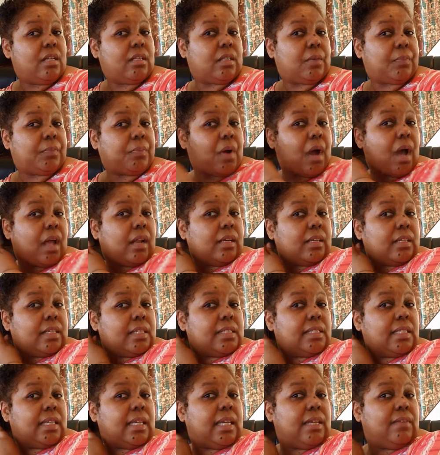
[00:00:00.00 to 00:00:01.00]
the product
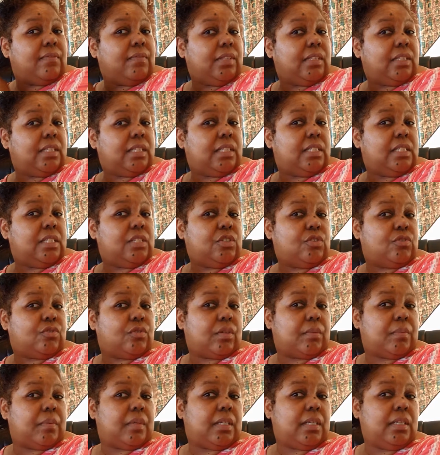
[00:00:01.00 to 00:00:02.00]
is evenly
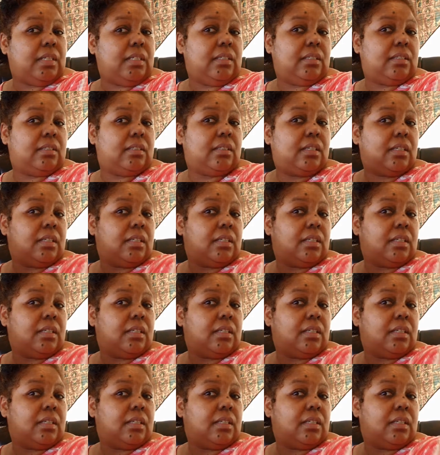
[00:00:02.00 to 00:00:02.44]
distributed.